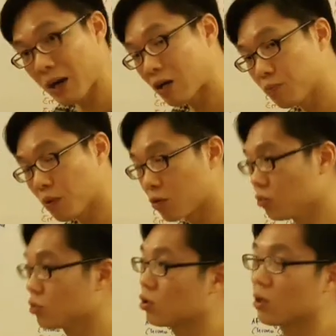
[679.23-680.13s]
pound
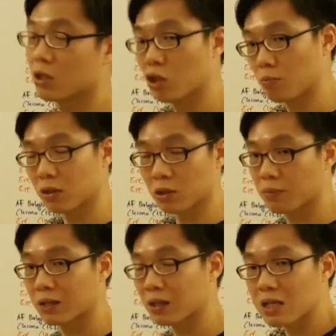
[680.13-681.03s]
bow, you
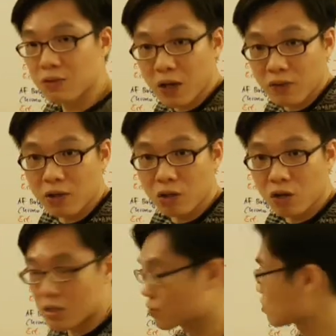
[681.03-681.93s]
multiply that's 500 grains.